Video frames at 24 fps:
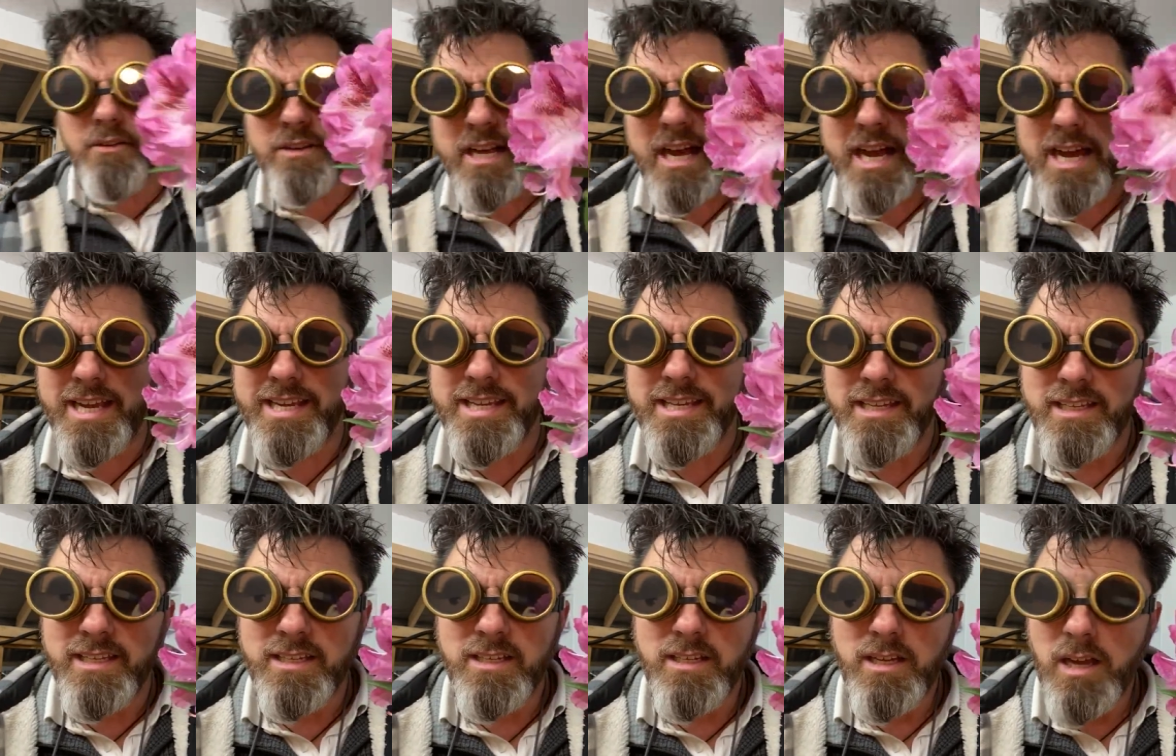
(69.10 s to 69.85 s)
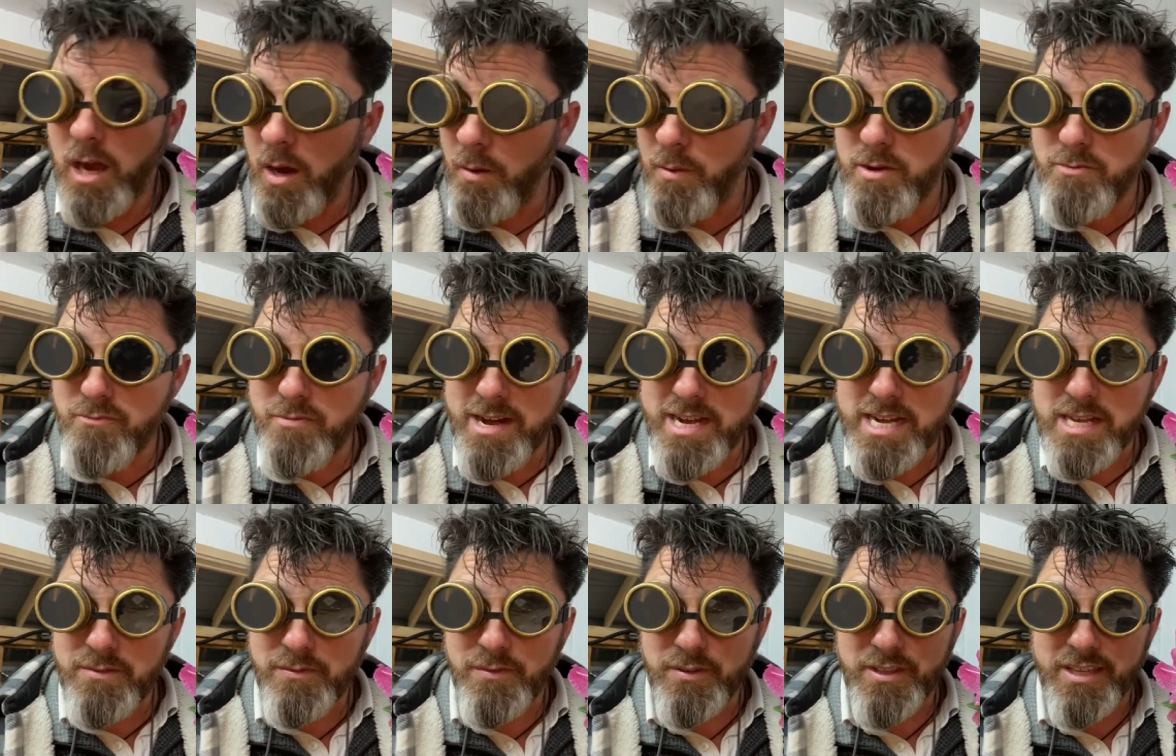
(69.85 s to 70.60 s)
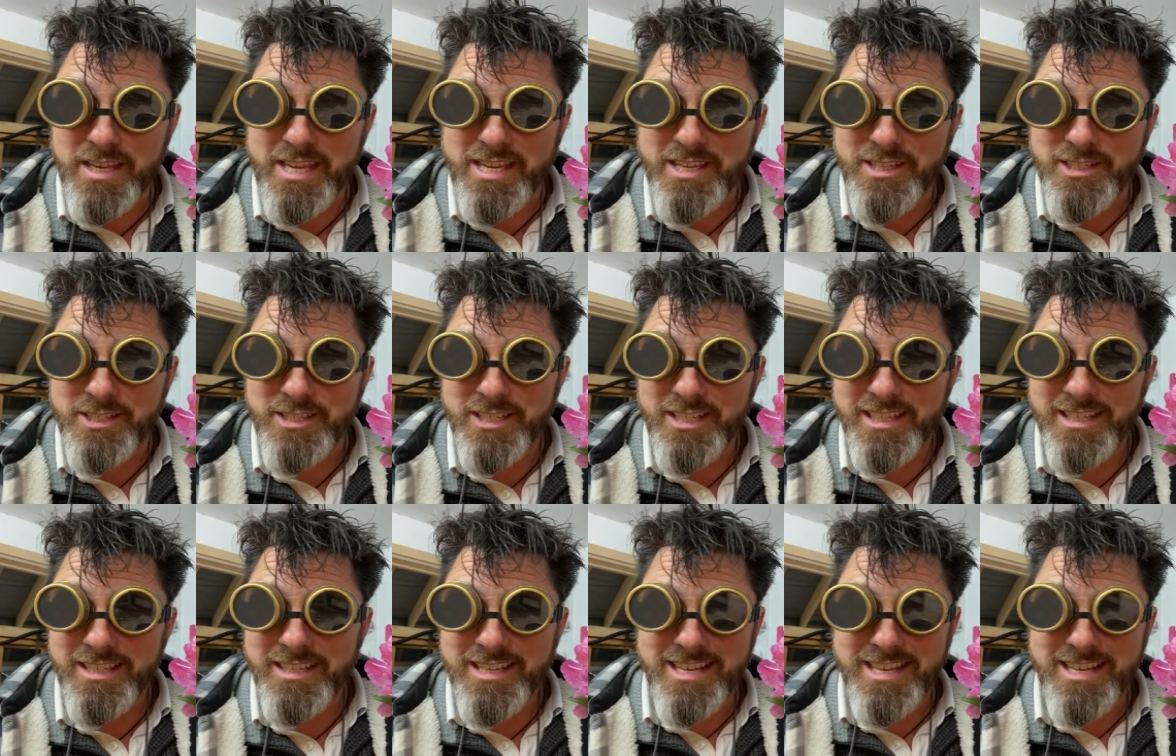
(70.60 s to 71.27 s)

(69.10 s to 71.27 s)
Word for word: Okay, are we ready for these?